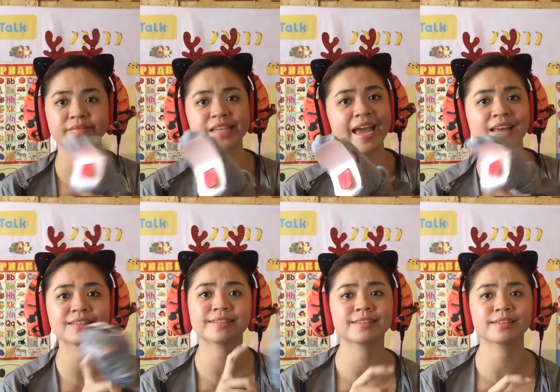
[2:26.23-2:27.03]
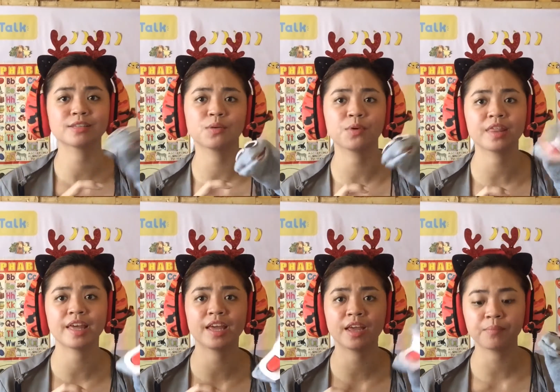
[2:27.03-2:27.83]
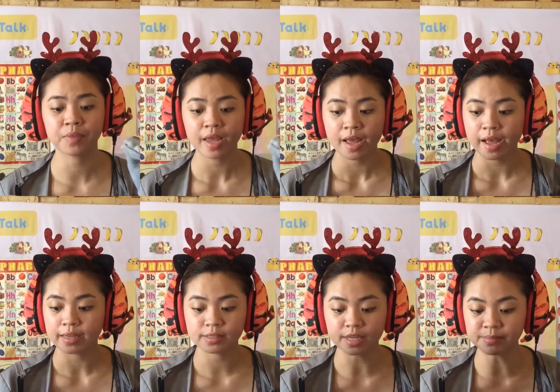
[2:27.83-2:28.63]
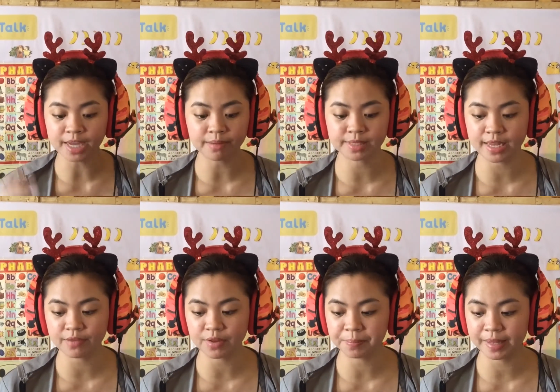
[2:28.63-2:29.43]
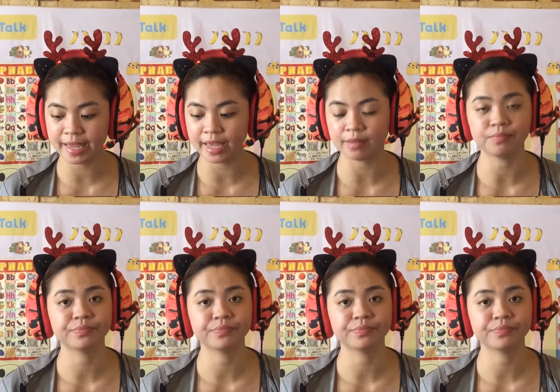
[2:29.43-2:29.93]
dance with him. Sometimes they even play.